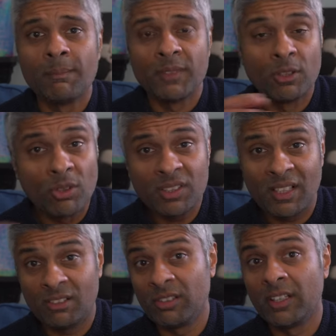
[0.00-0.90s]
The noise
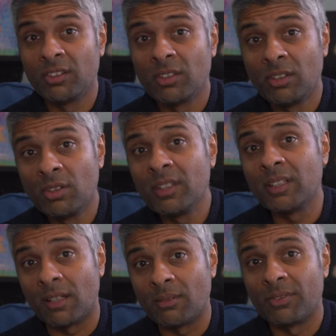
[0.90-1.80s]
cancelling is good
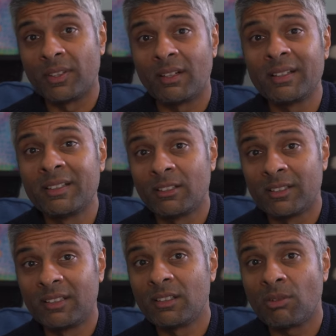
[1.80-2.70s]
enough that I don't
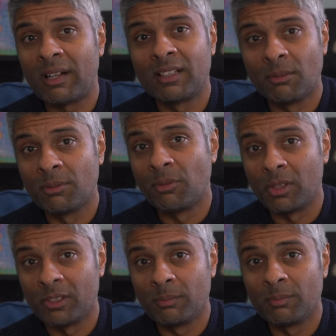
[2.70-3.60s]
need to crank up the
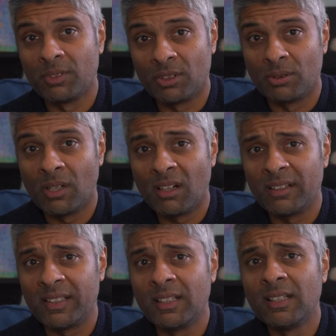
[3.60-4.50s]
volume too
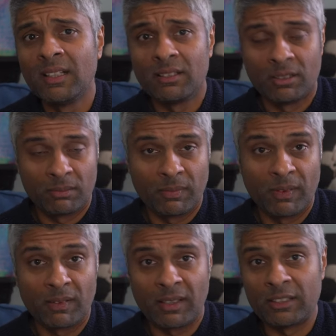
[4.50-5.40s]
high to
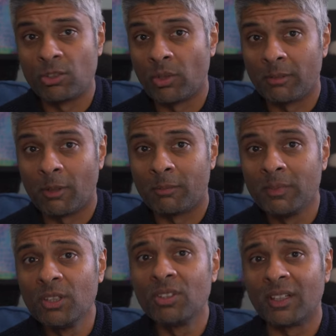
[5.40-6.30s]
enjoy my
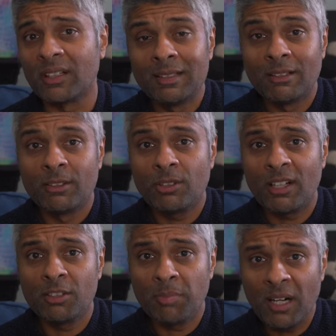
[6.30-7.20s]
music. Now, the
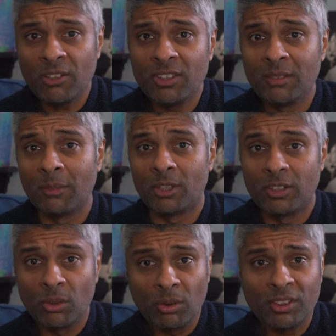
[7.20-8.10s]
transparency mode
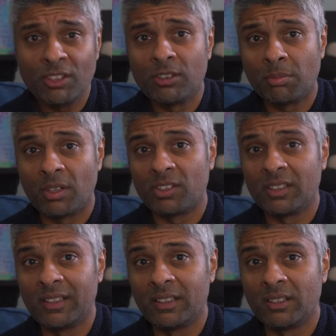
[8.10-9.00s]
is also
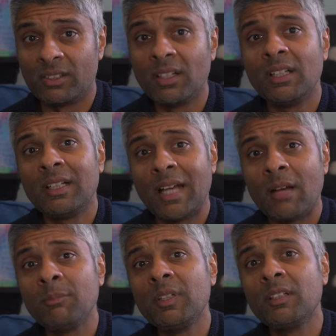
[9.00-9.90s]
surprisingly good
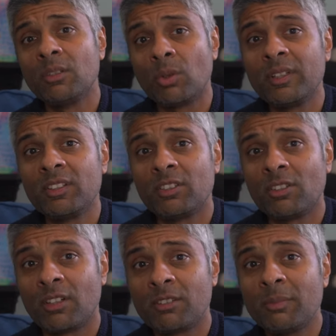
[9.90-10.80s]
ambient noise is
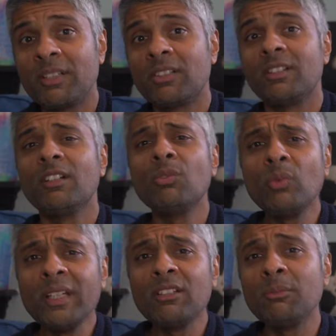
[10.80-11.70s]
transmitted in a
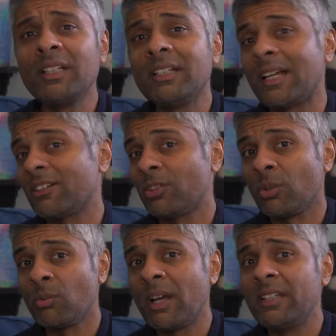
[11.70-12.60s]
reasonably
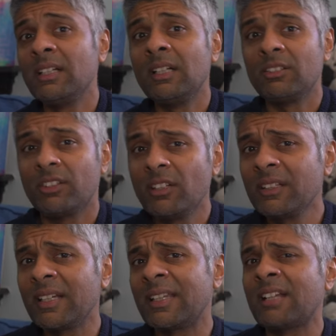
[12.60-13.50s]
natural way. So you
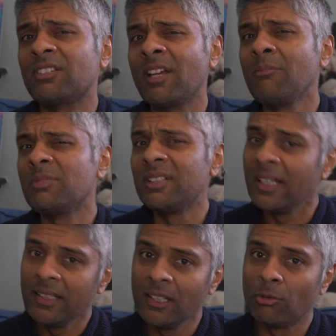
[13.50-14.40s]
don't get that same
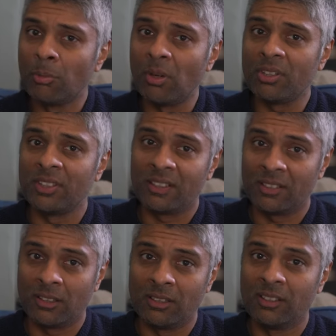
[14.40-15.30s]
tinny robotic
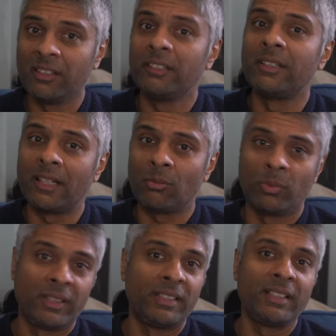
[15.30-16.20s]
tone that you get
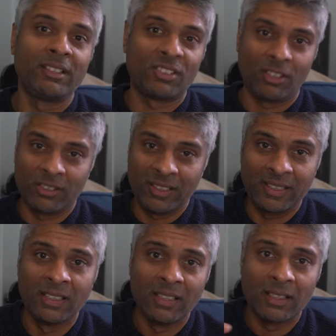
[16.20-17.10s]
with the
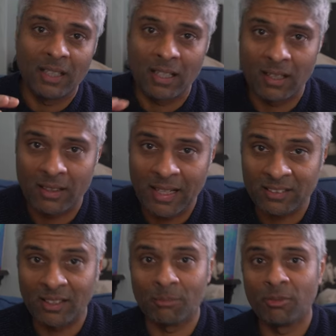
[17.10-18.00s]
Sony uh,
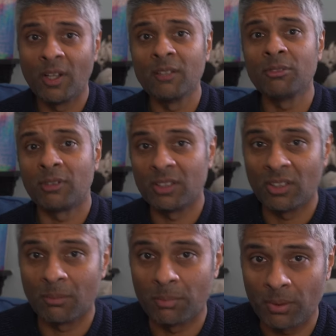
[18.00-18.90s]
XM5s, for
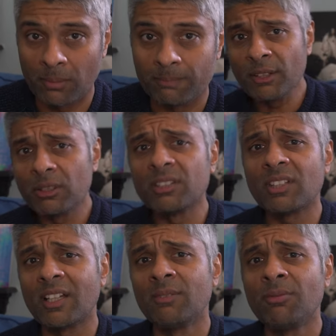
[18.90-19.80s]
example. There is
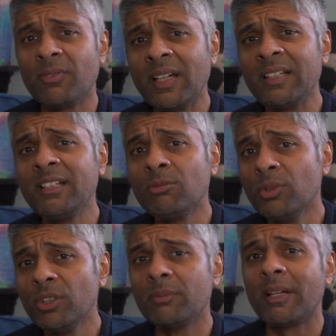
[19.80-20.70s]
a fairly
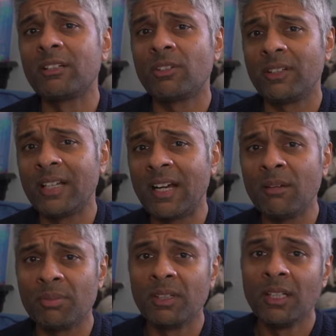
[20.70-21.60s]
rudimentary
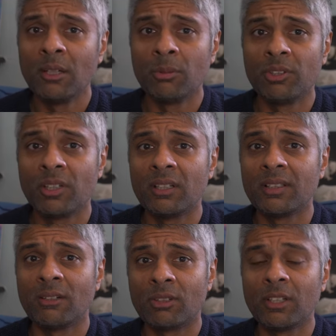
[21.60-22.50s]
app which you can
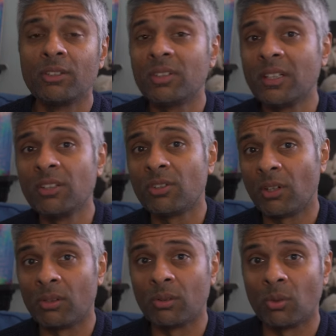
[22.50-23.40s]
download to
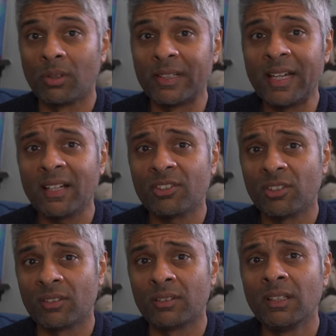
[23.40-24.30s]
control all the
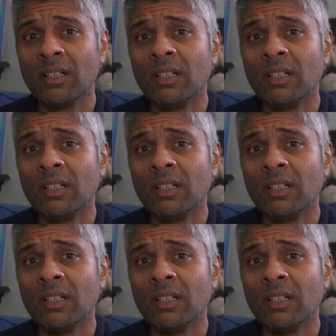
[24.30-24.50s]
action.